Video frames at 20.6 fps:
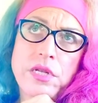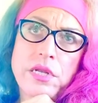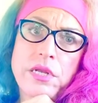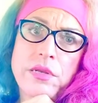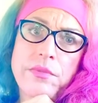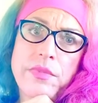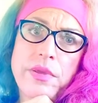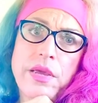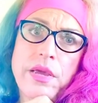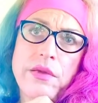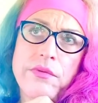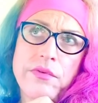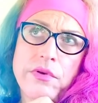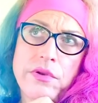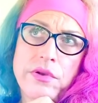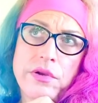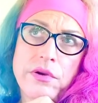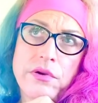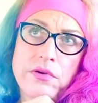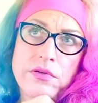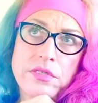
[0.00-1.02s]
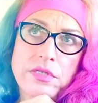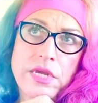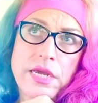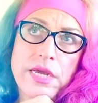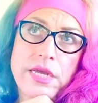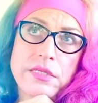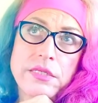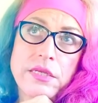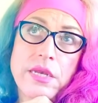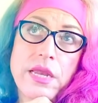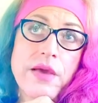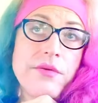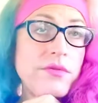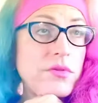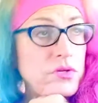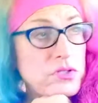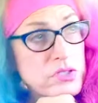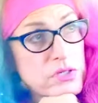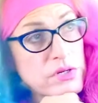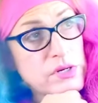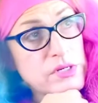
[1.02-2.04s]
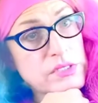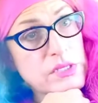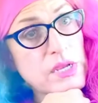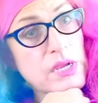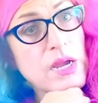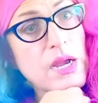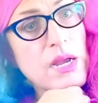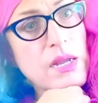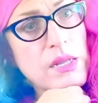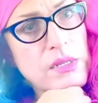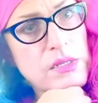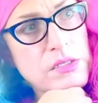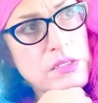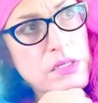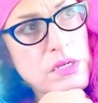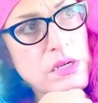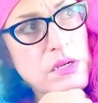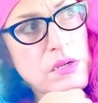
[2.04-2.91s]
in behavioral neuroscience and evolutionary psychology,